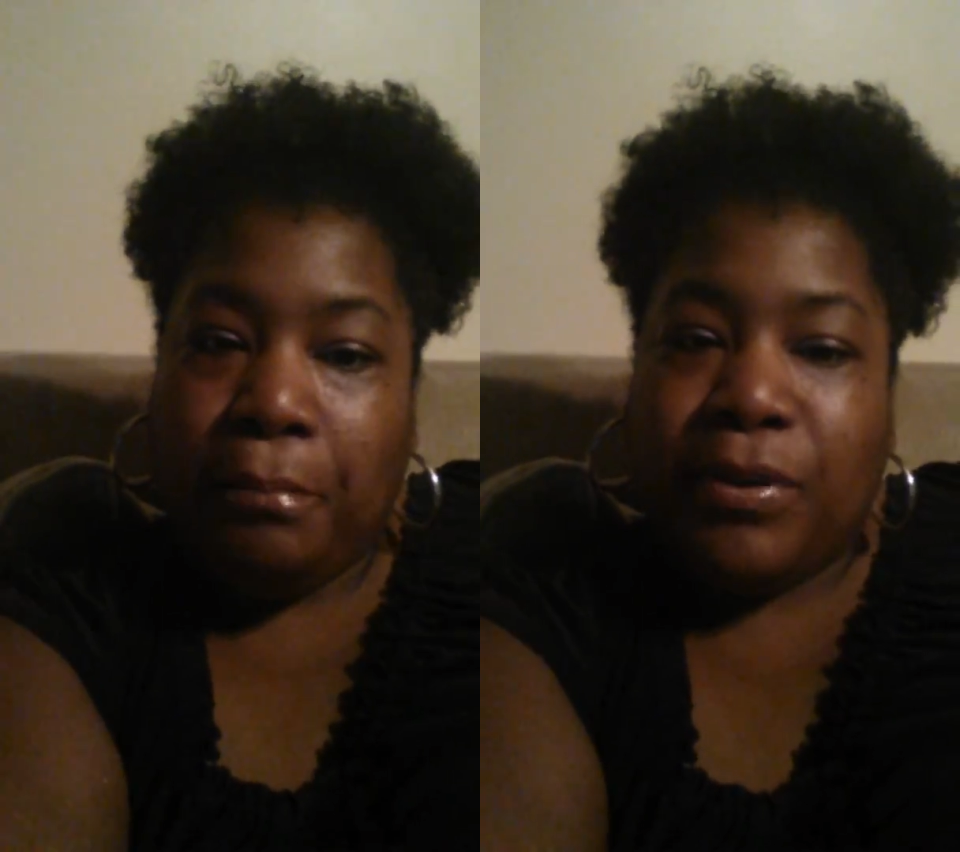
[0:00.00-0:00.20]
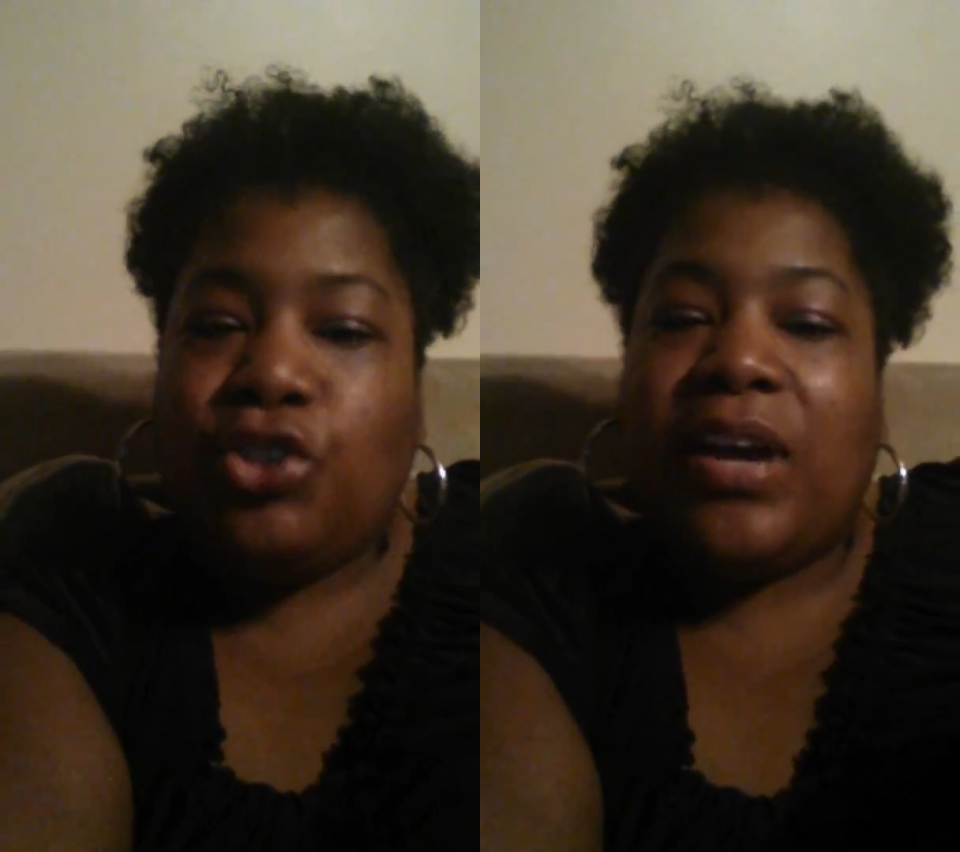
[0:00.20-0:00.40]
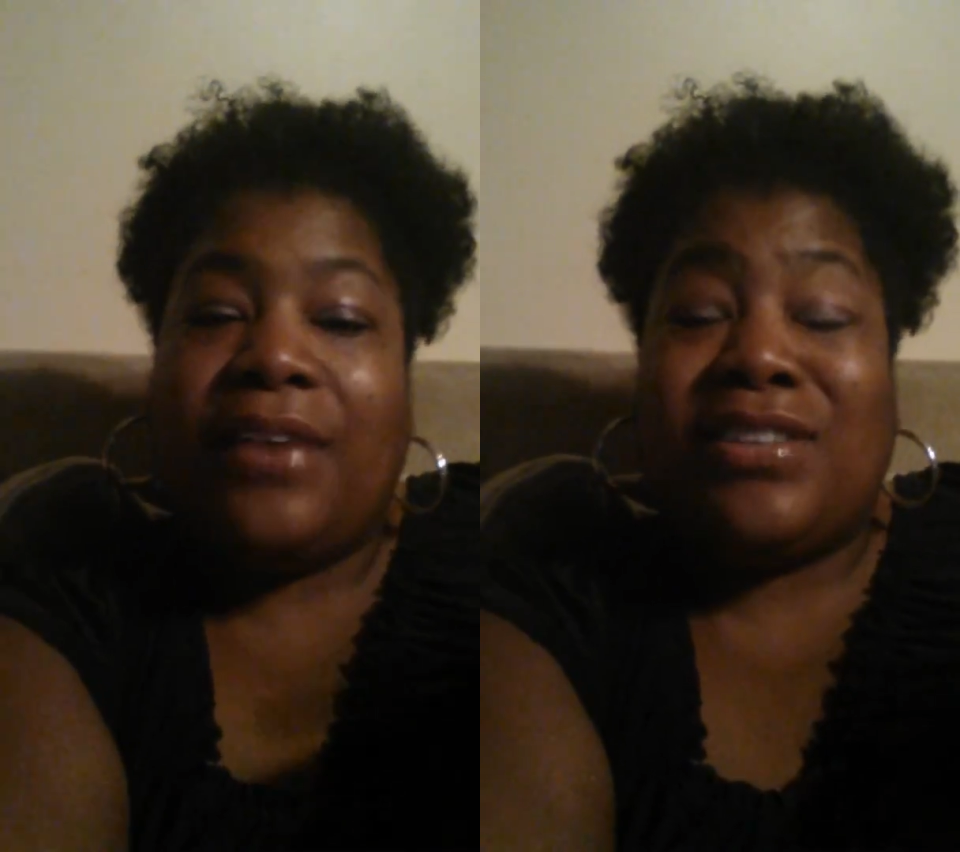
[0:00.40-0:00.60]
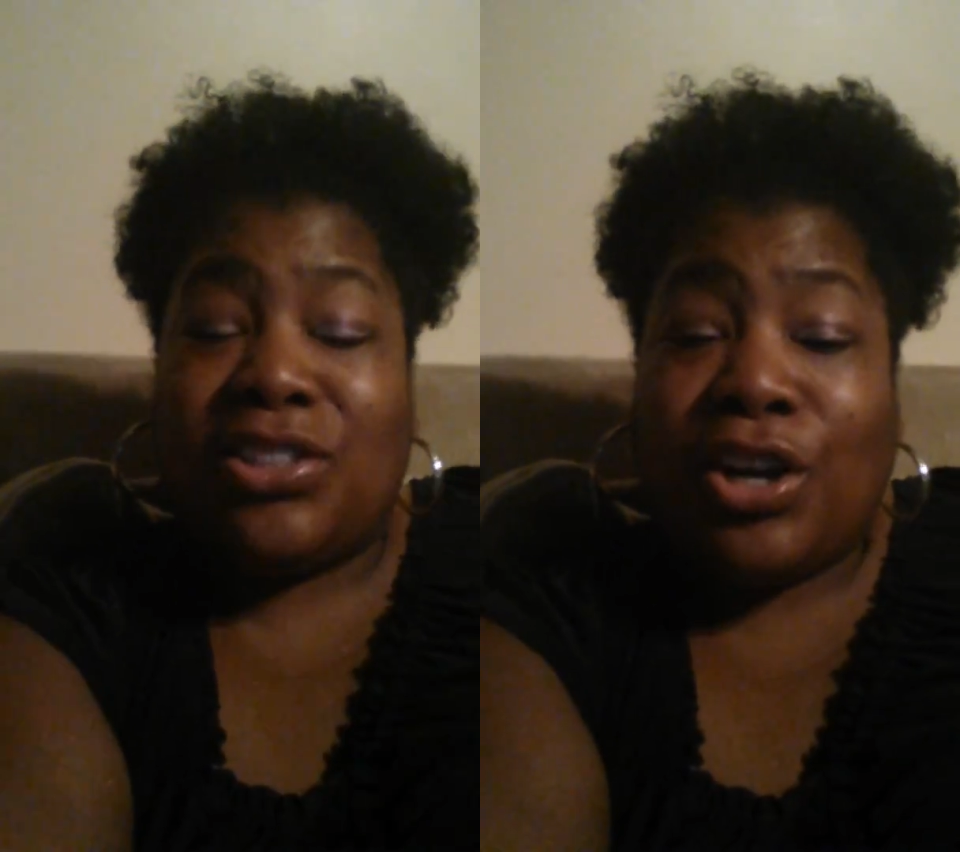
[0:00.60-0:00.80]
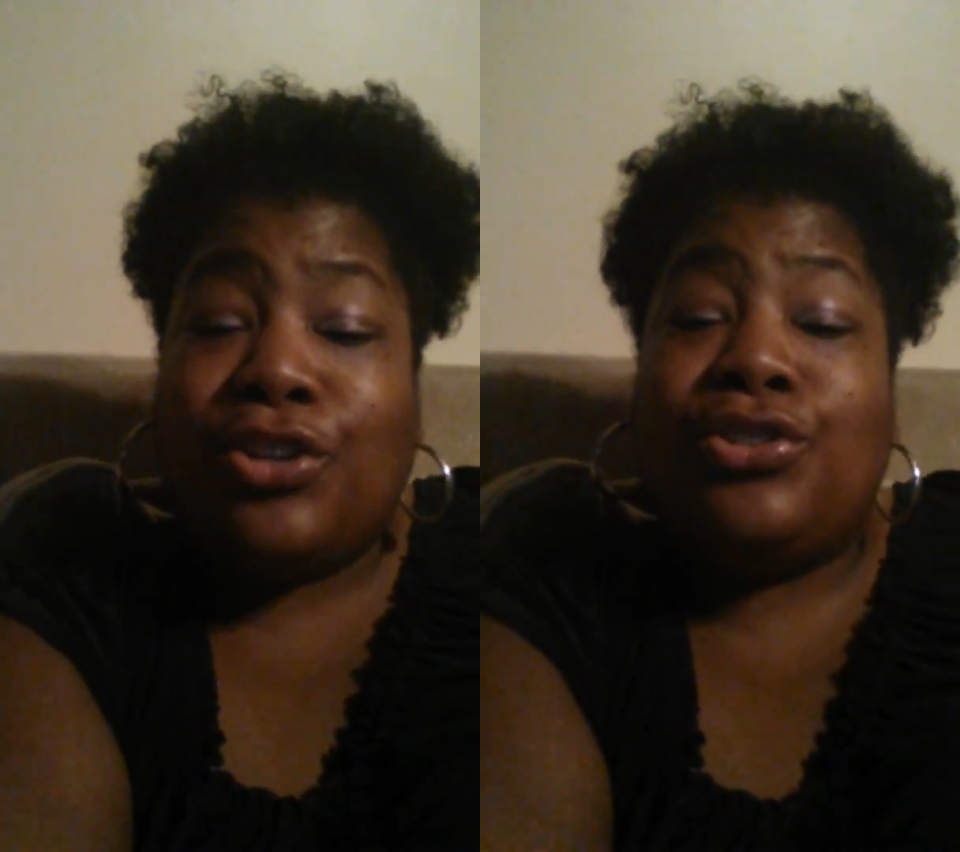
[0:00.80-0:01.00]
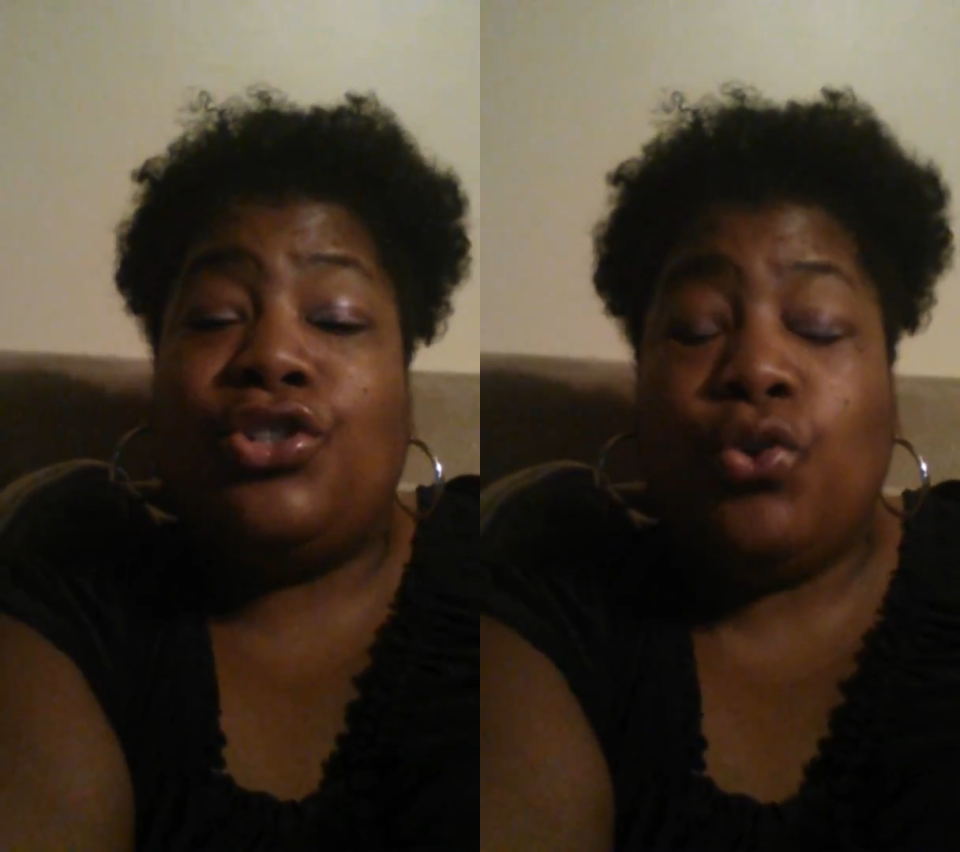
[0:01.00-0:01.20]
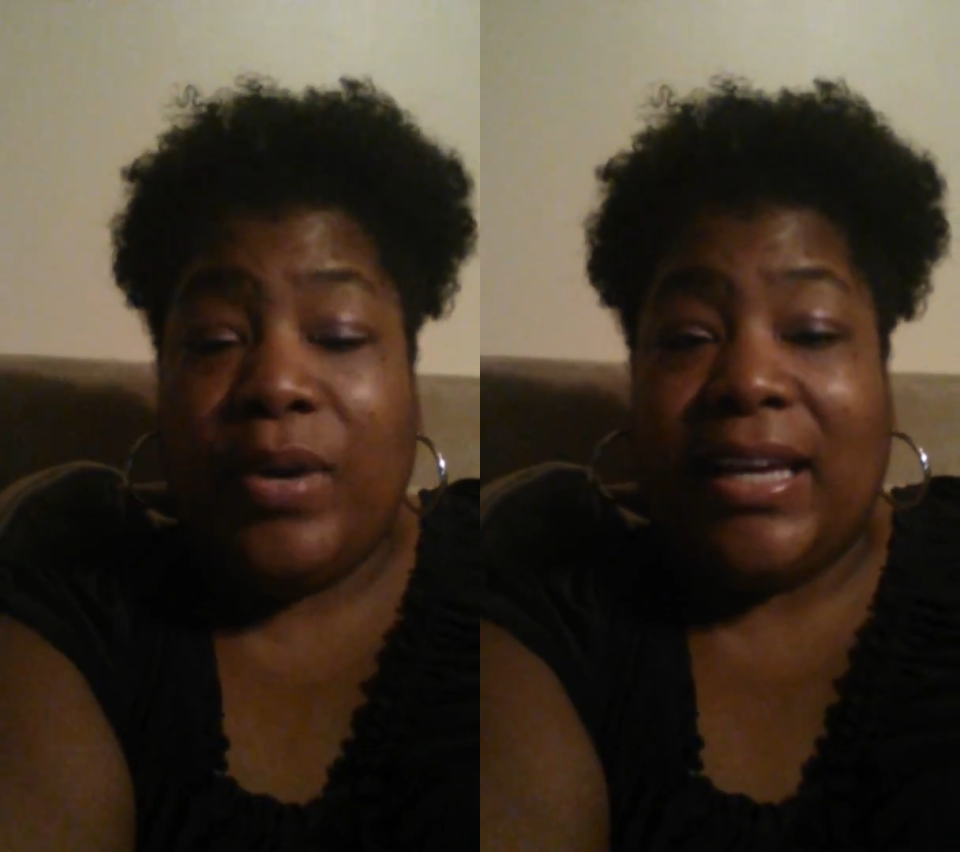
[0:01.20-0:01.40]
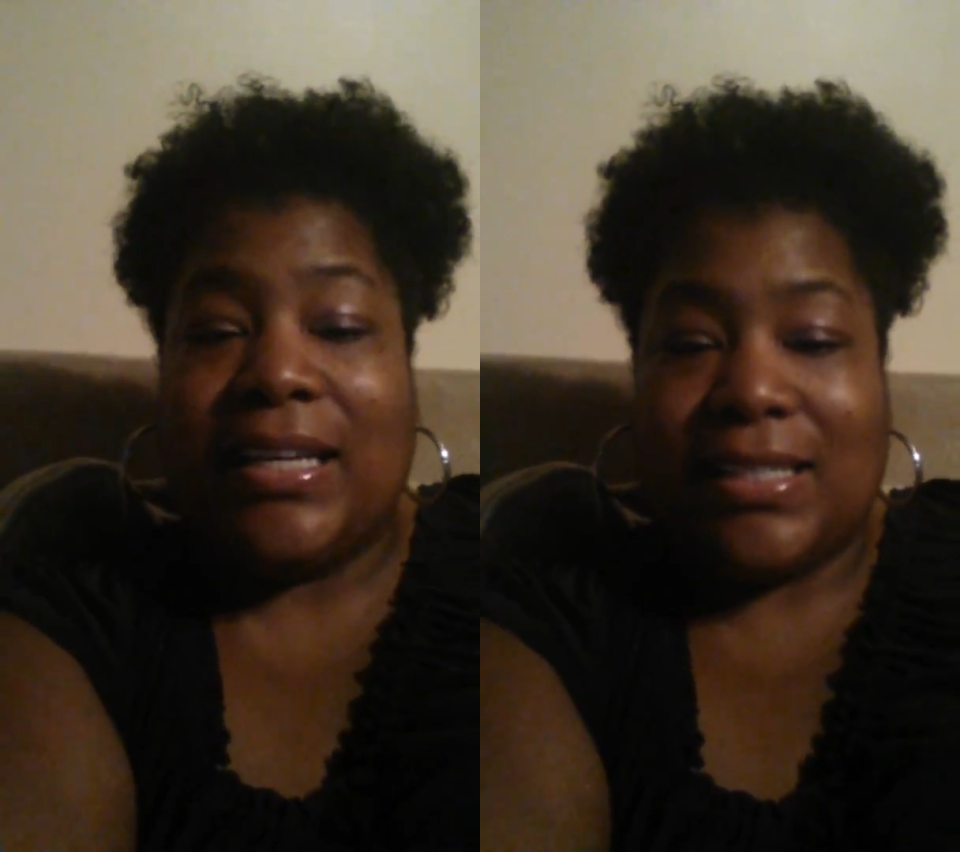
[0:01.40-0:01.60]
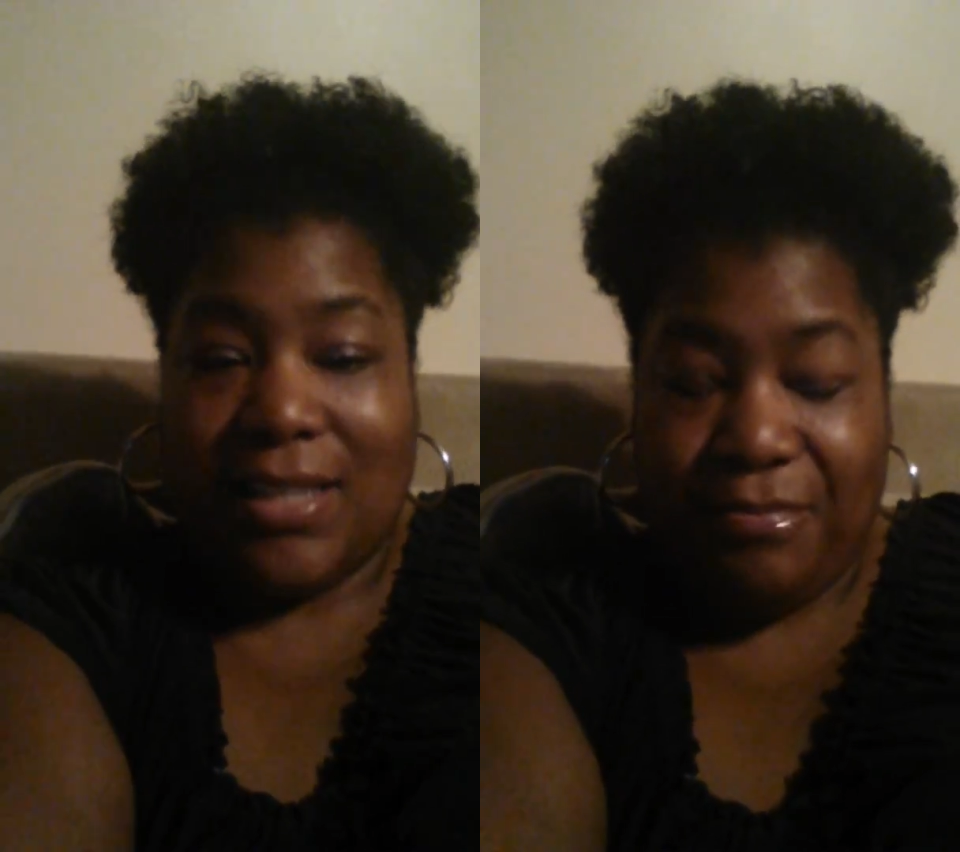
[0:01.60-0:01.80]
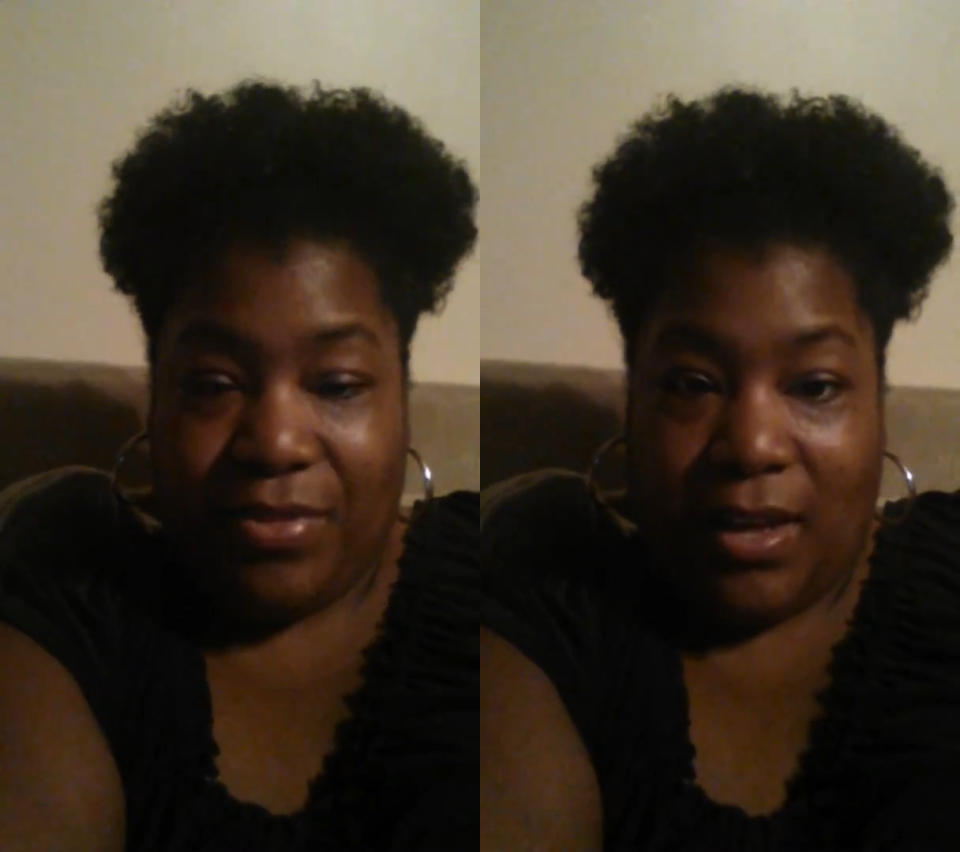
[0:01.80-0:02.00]
But you have to start doing
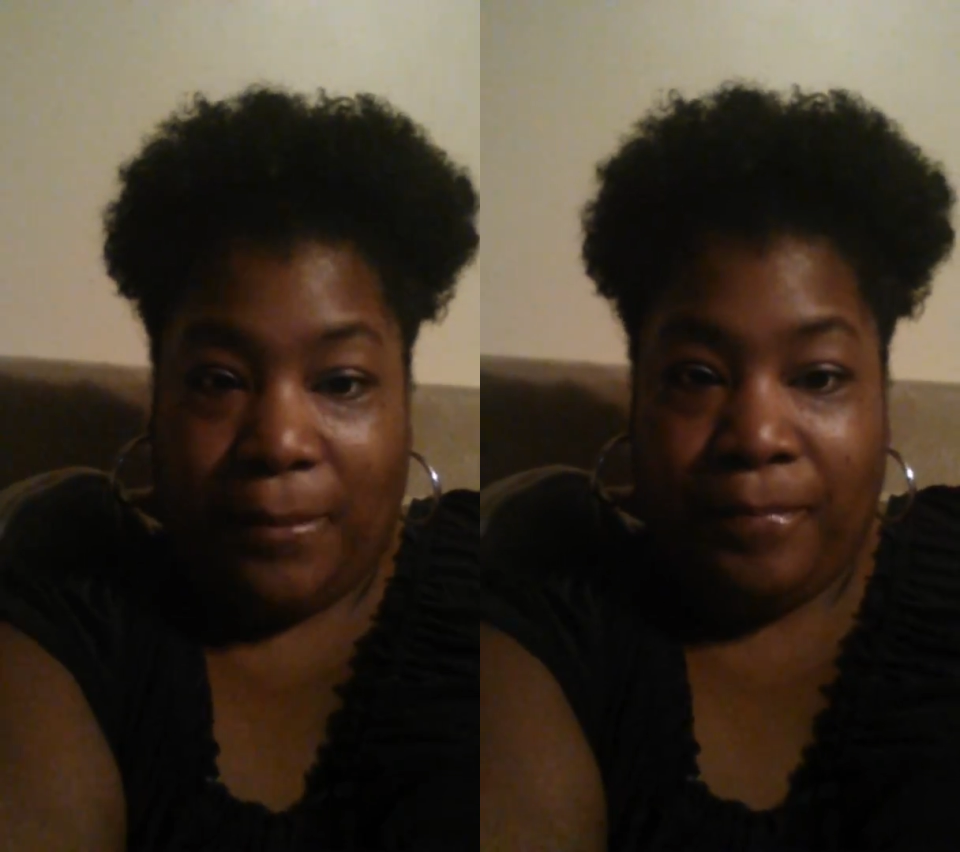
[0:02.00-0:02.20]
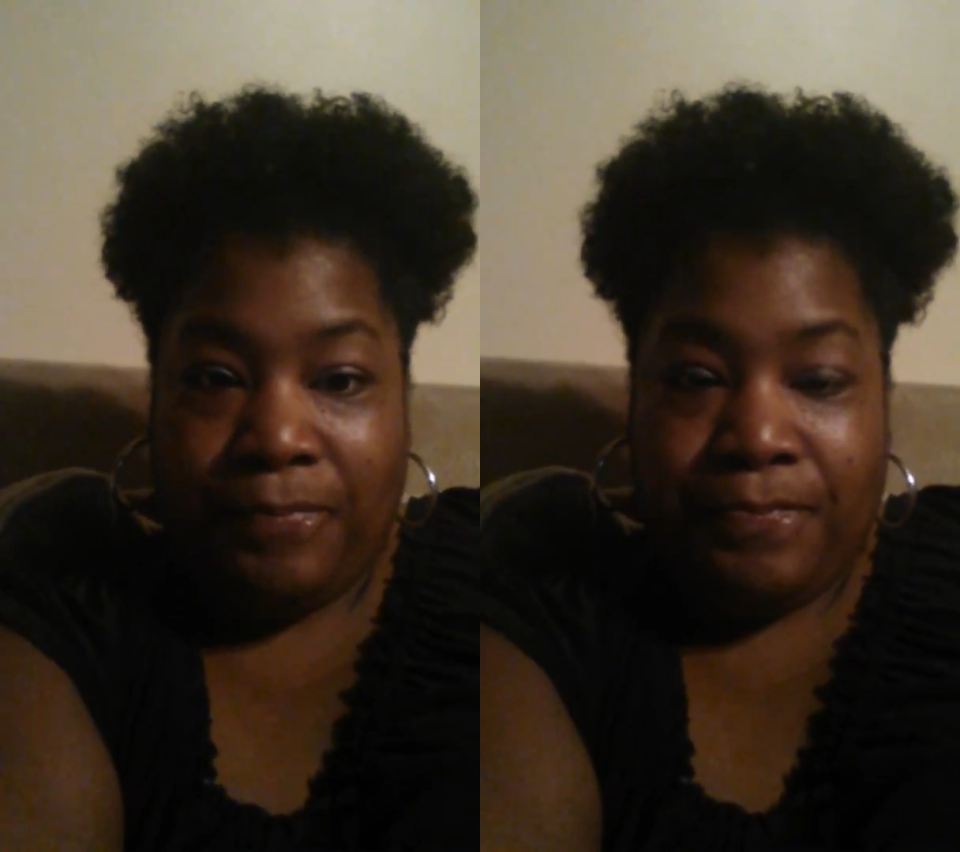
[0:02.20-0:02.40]
something.